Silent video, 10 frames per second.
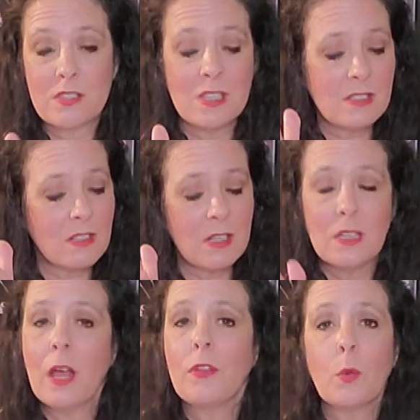This is
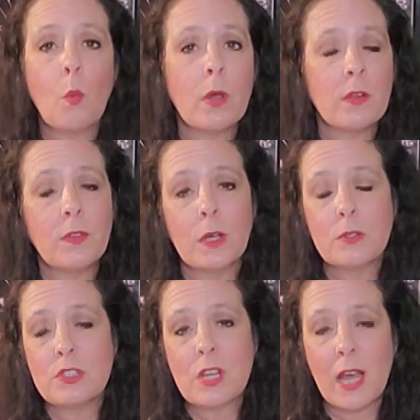another one of
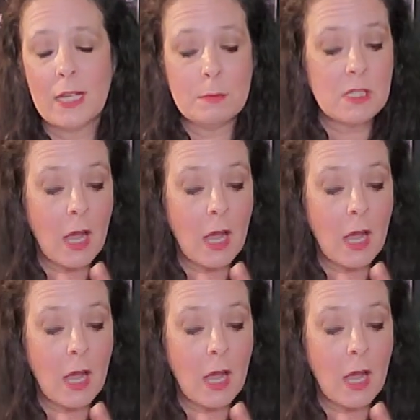those types.